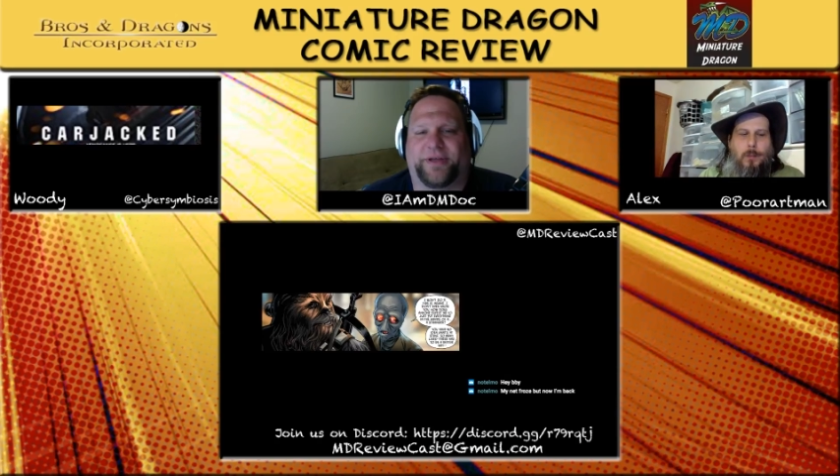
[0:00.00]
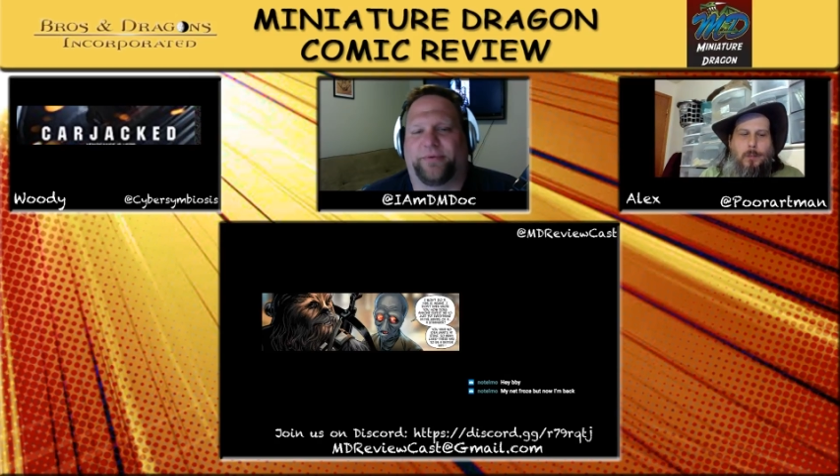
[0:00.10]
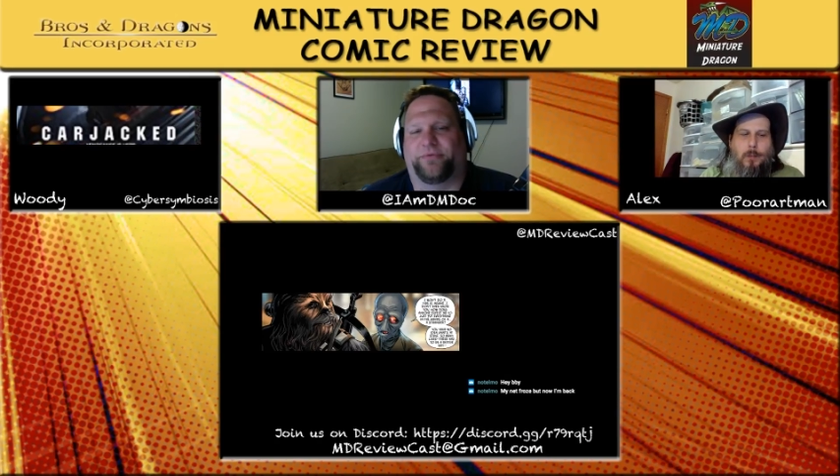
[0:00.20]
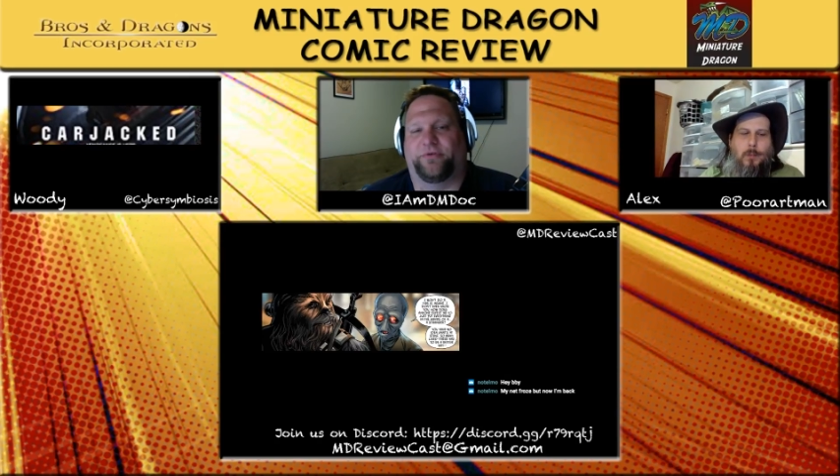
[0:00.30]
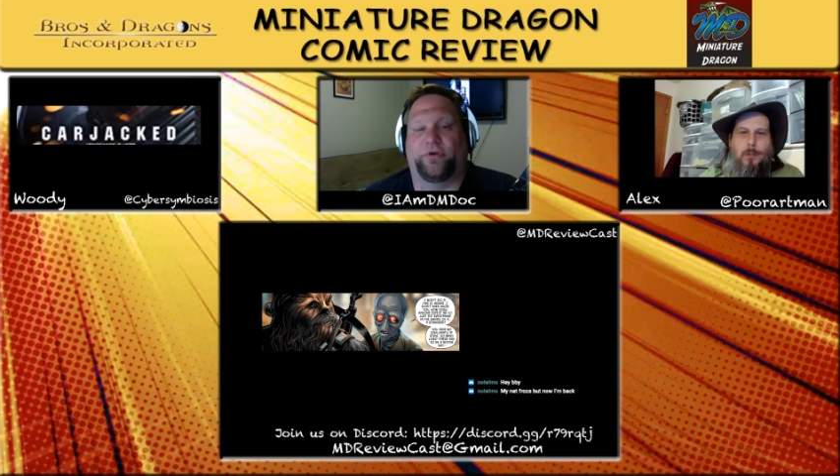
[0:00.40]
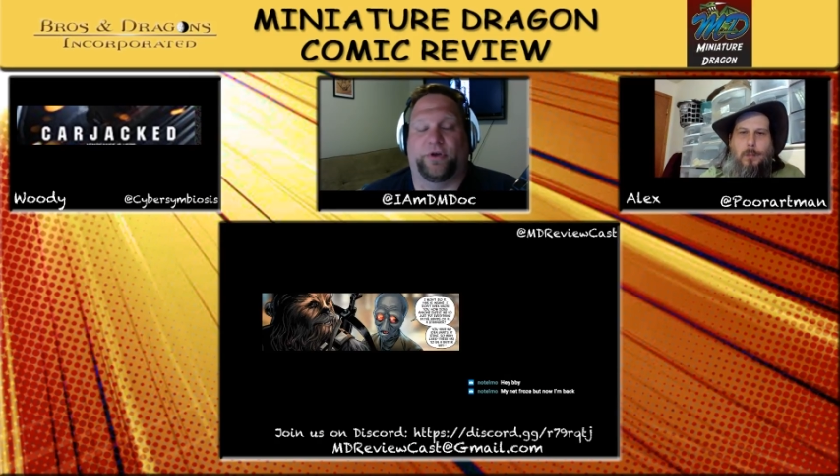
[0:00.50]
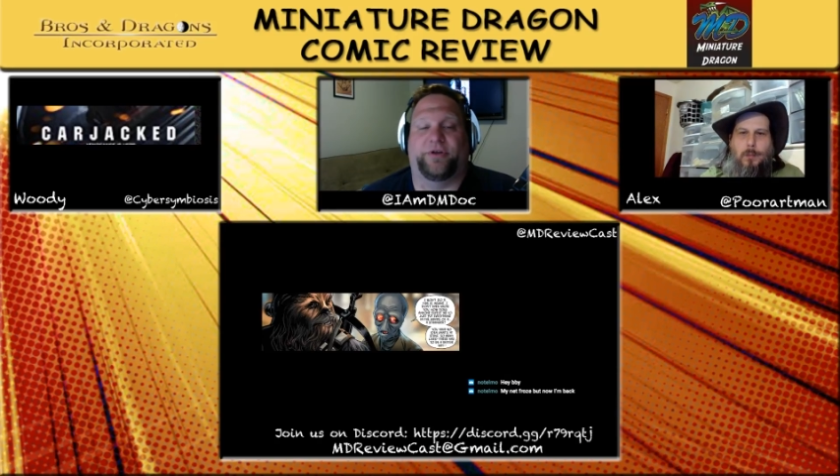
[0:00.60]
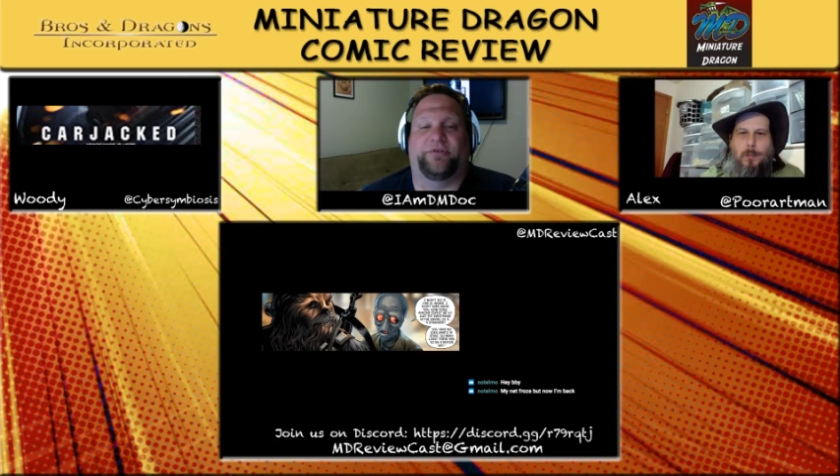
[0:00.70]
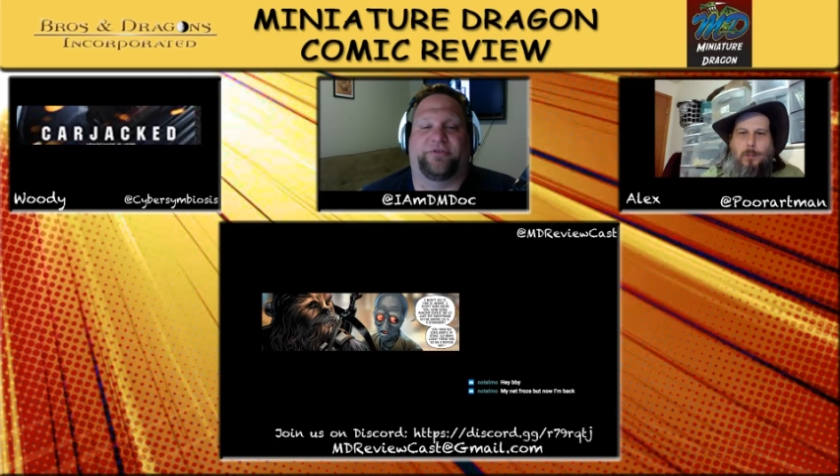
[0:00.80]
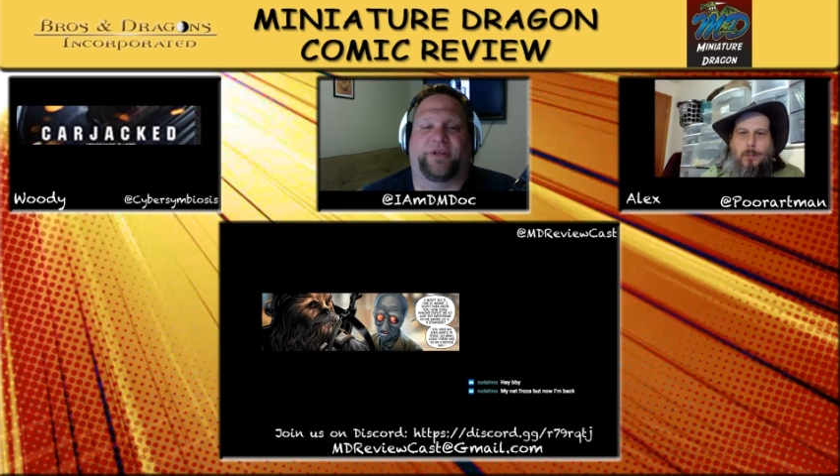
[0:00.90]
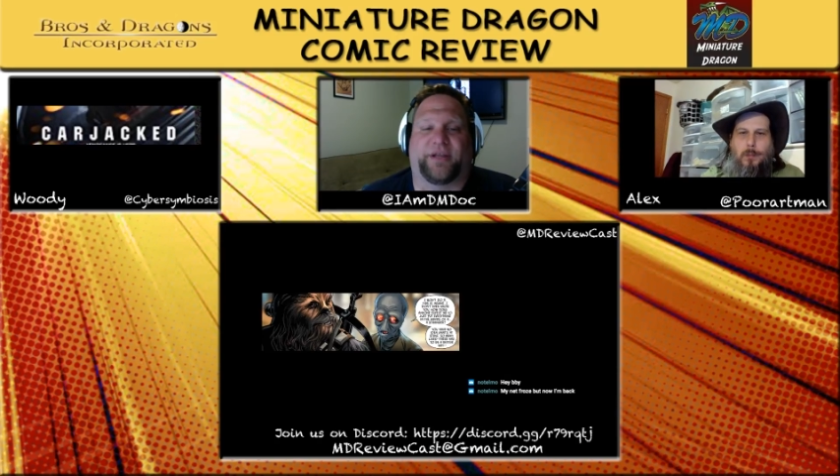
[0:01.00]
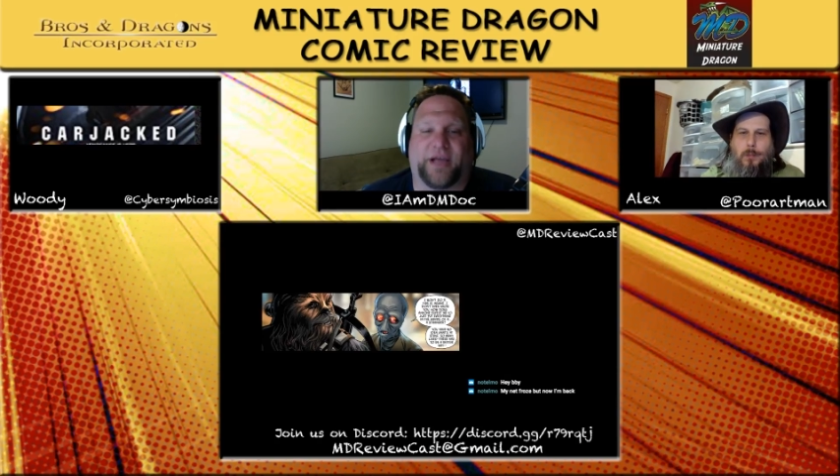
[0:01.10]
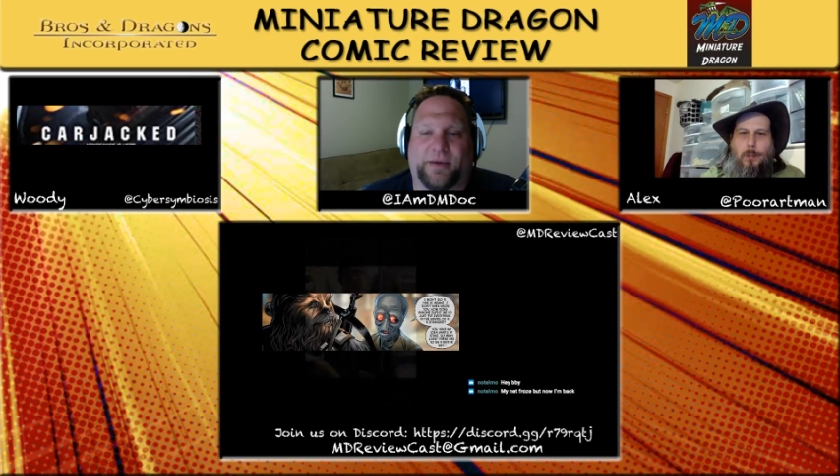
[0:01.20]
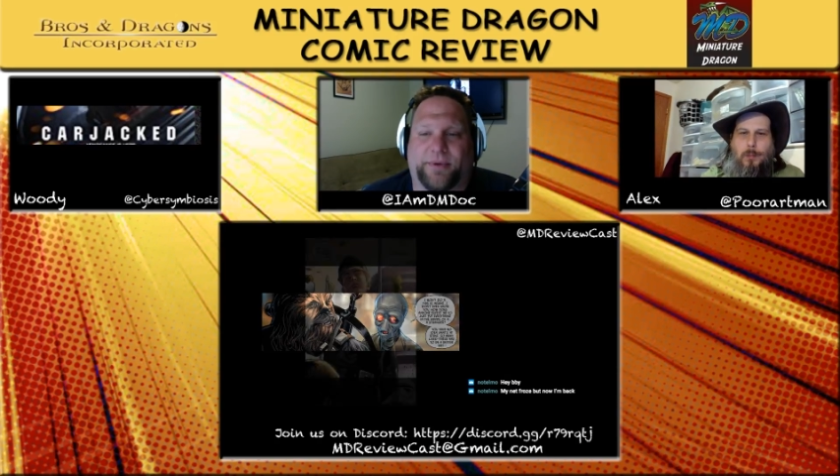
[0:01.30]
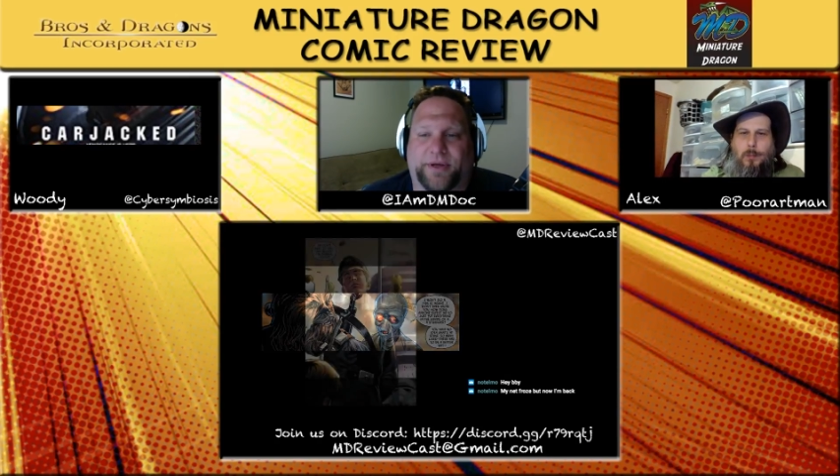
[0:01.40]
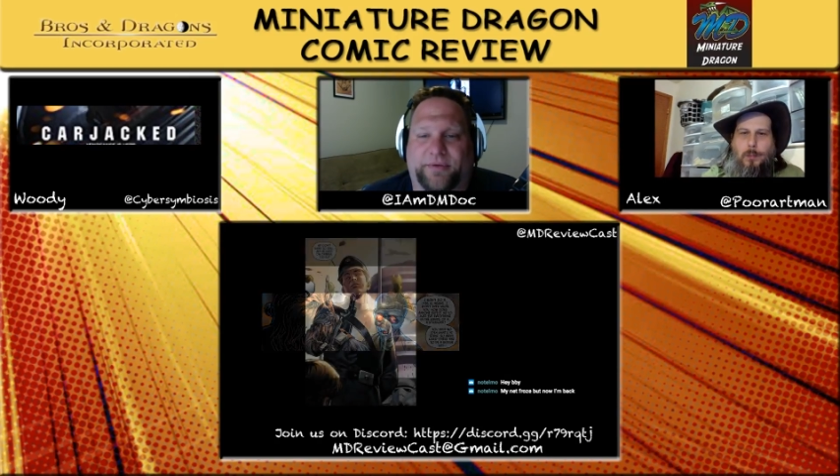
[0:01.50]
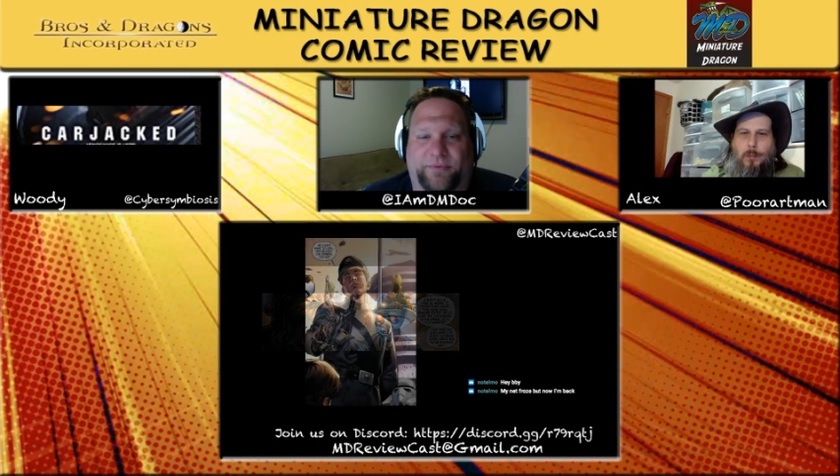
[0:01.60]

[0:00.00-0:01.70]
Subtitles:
and it was good to see in the comic